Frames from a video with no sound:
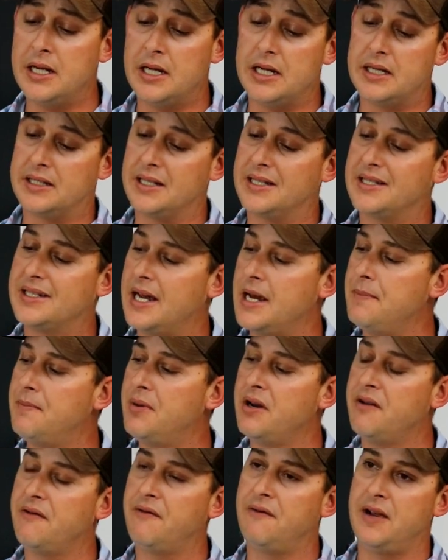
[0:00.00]
it's a
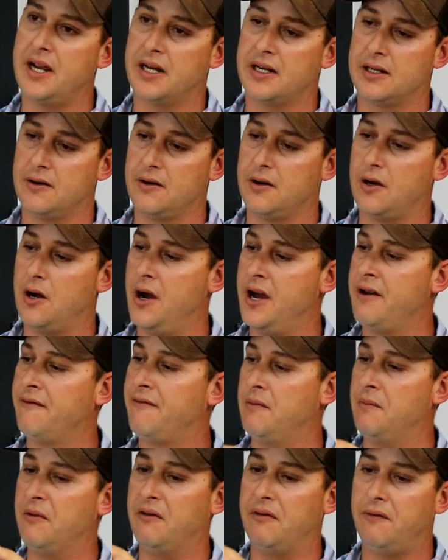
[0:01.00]
tapered effect going
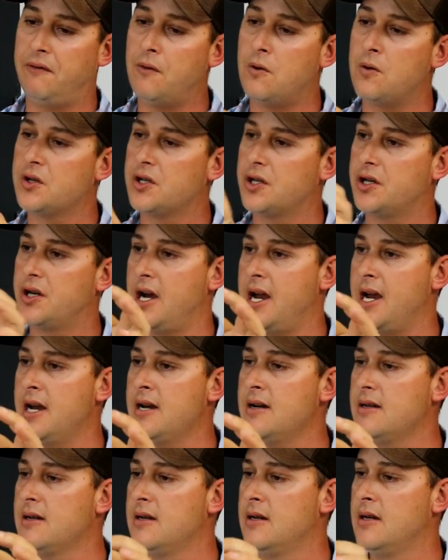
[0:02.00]
from a
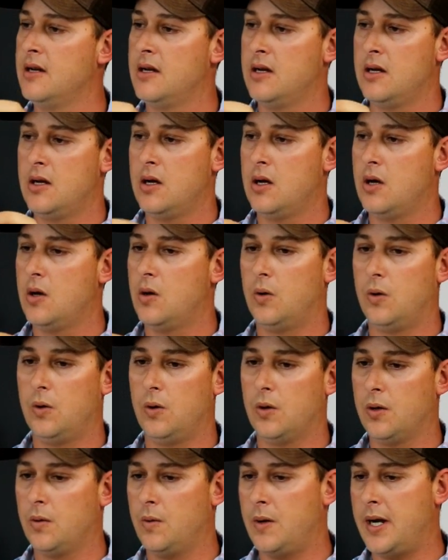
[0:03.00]
4-strand
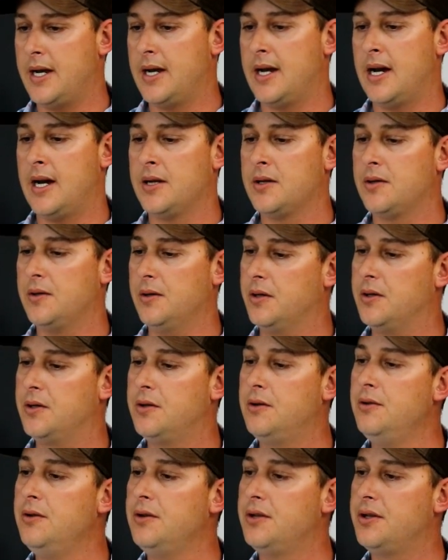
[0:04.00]
all the way down to a
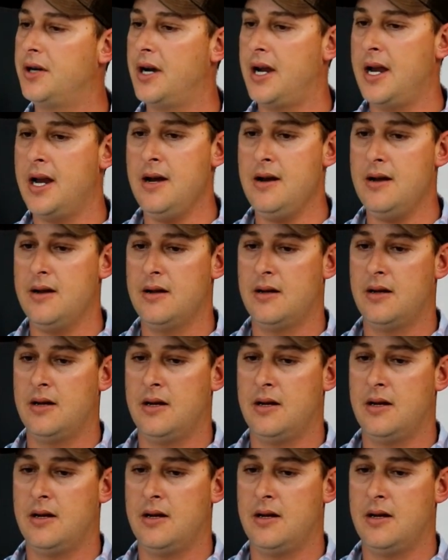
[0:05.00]
2-strand,